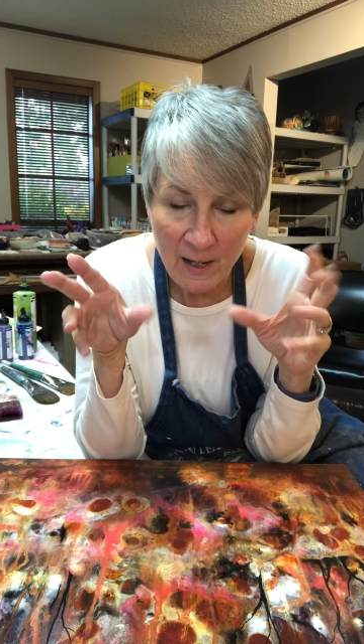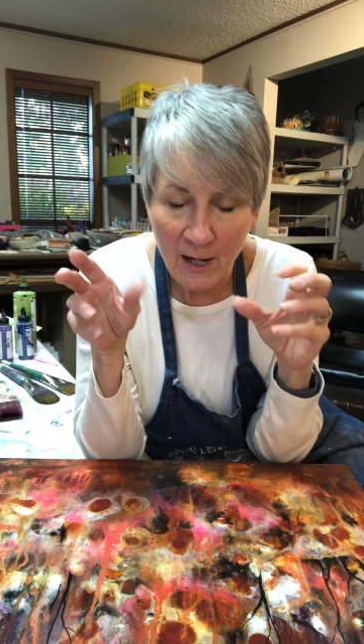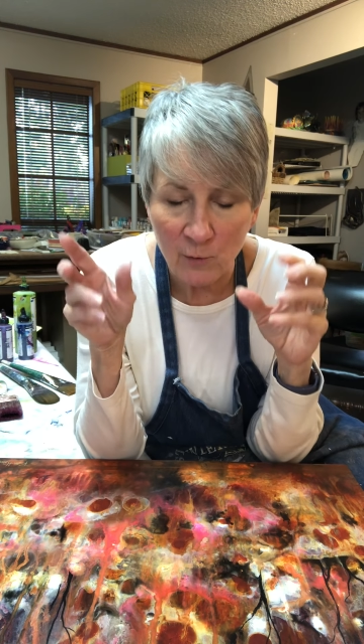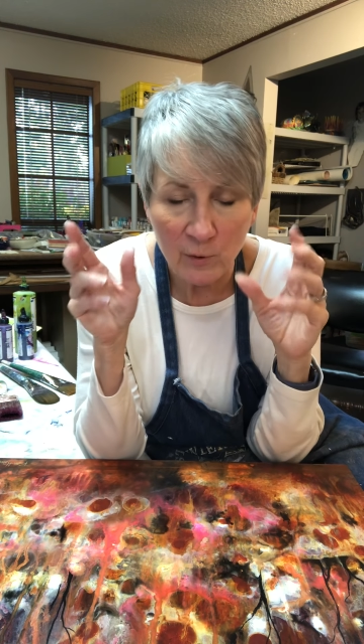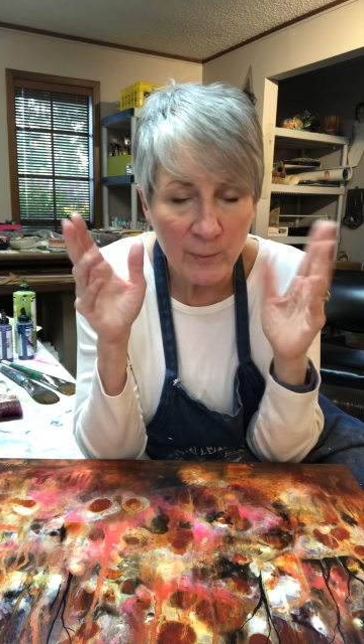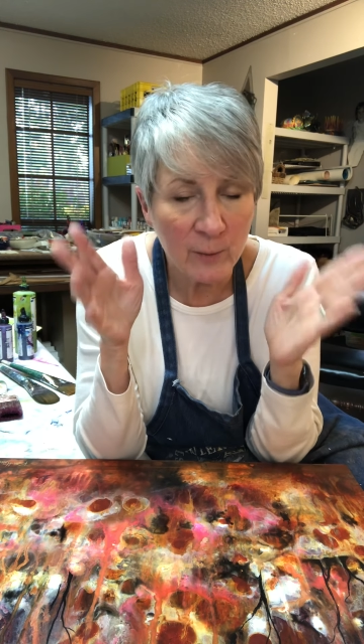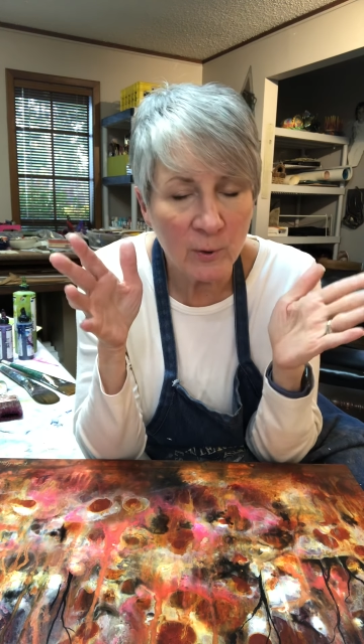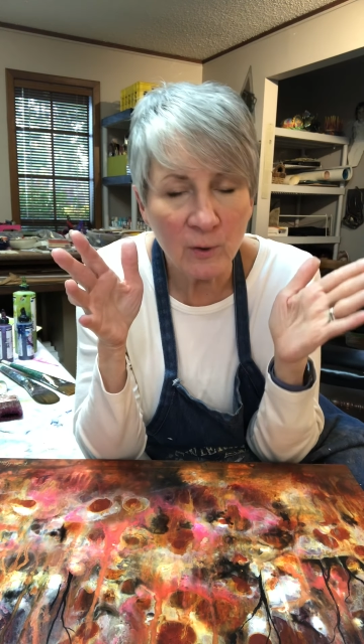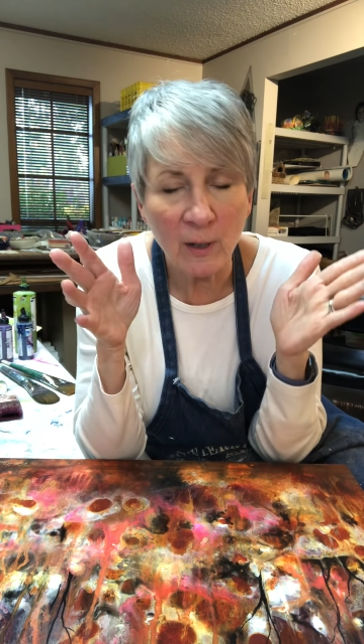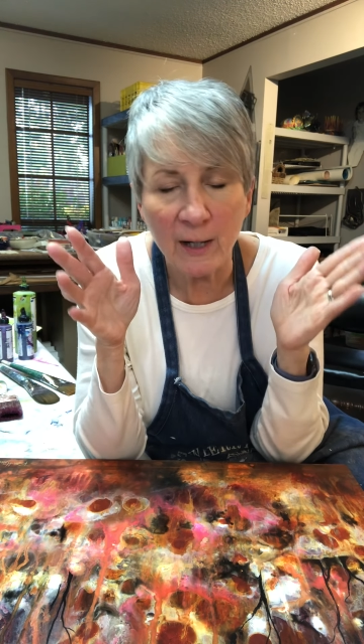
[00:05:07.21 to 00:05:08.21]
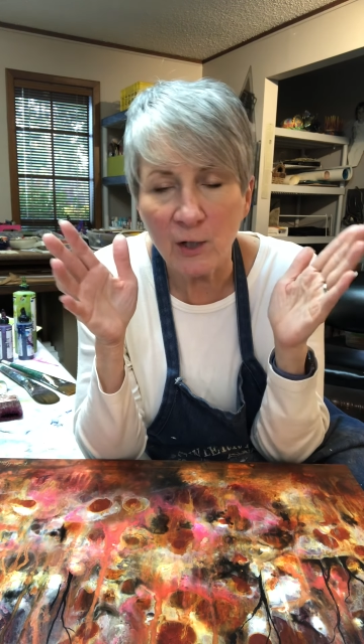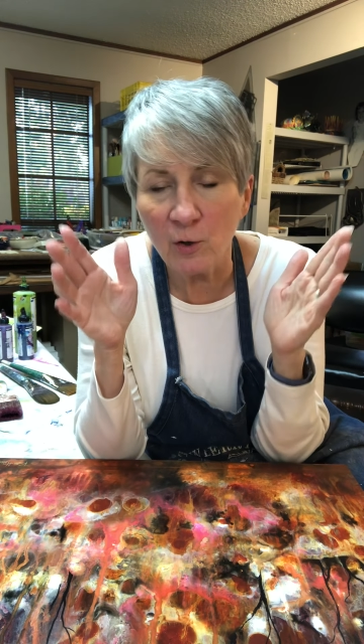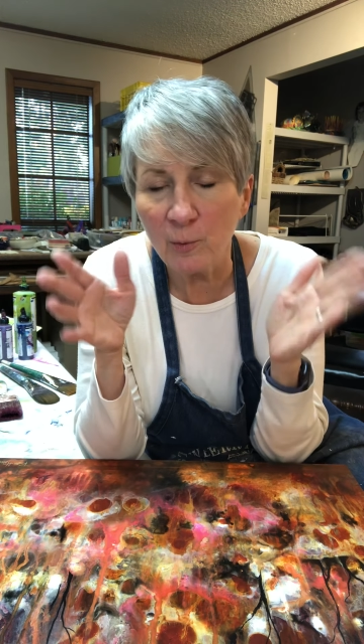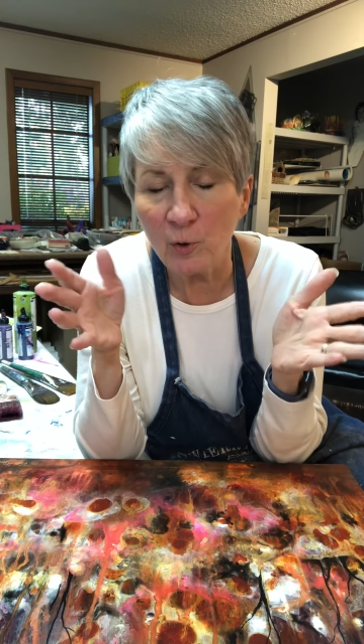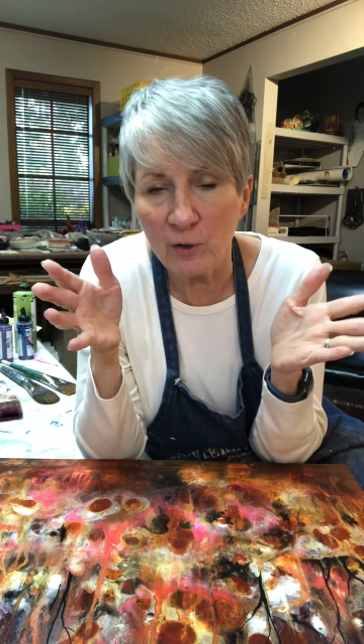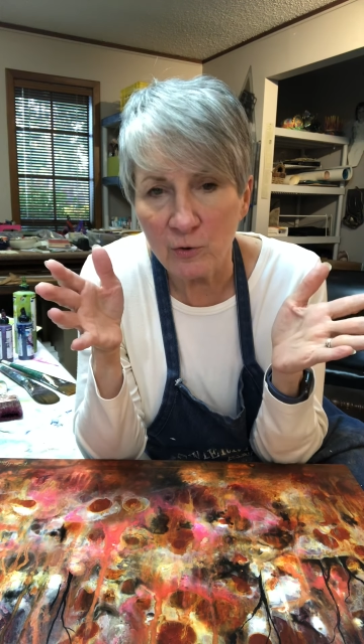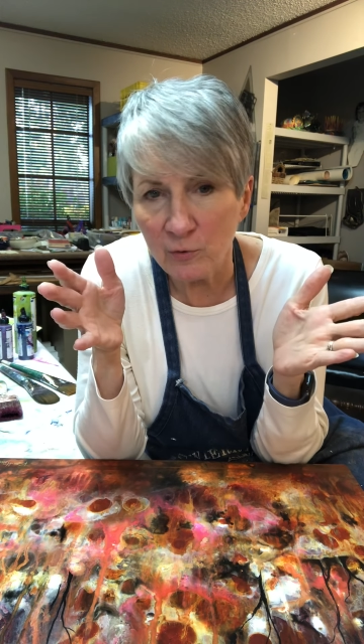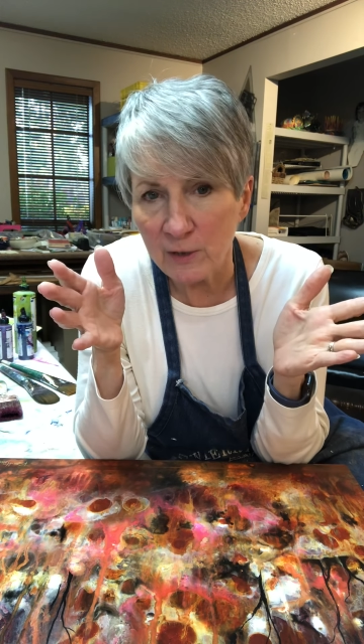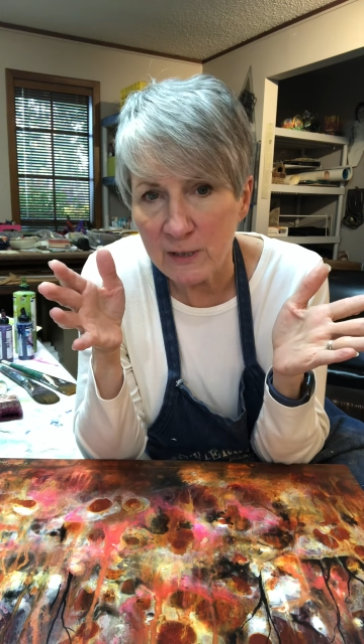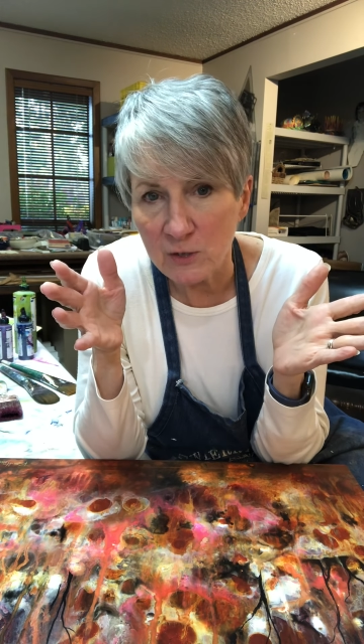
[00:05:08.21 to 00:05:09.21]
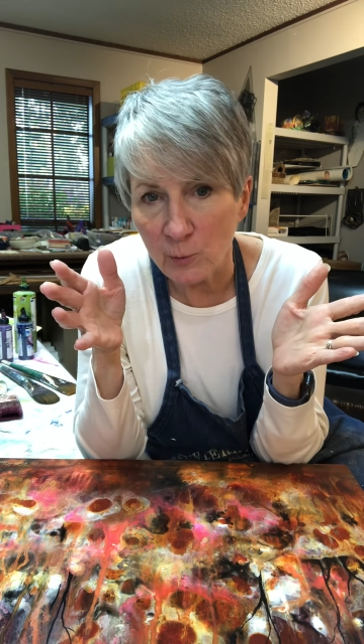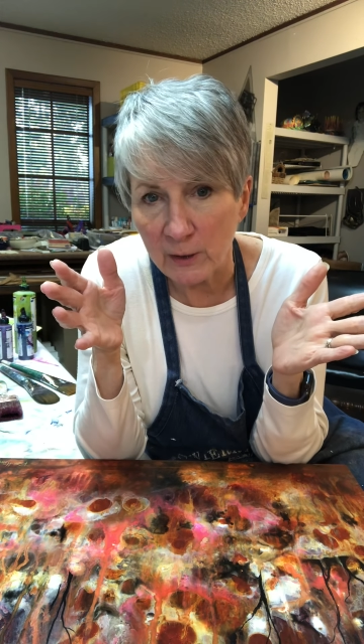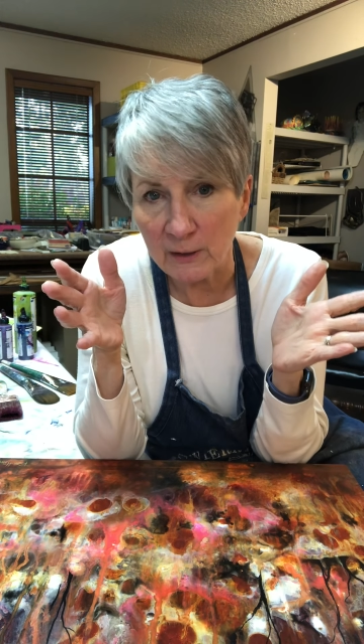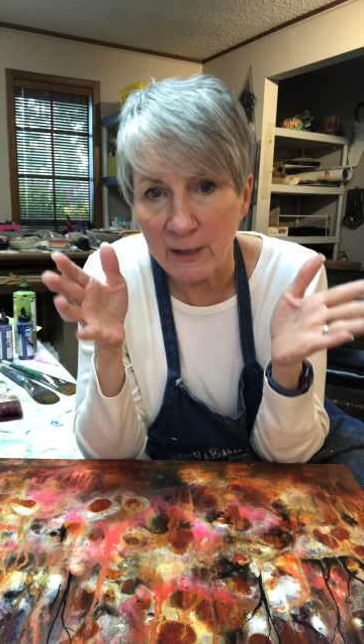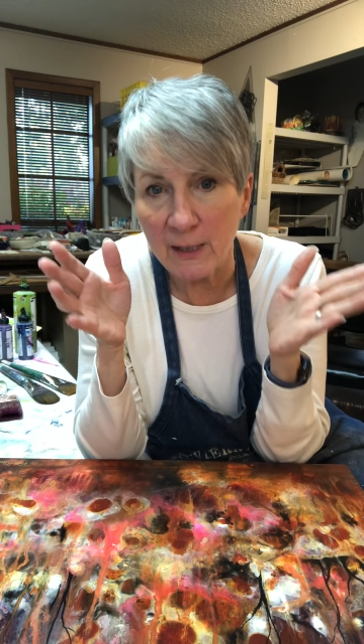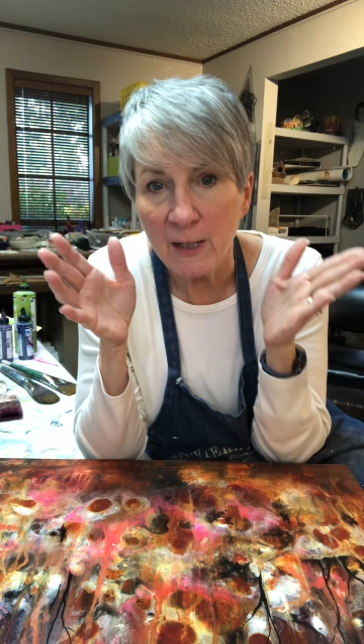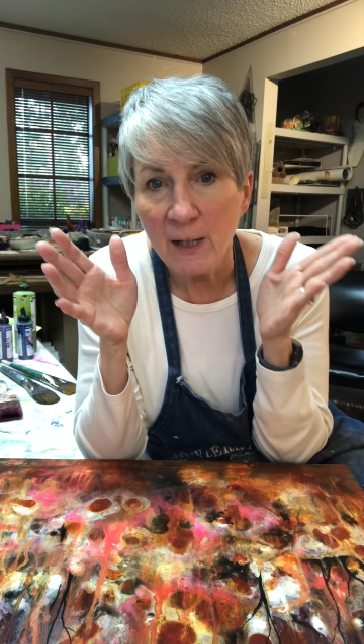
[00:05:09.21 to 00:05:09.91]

And remember, I know I'm going through these quickly,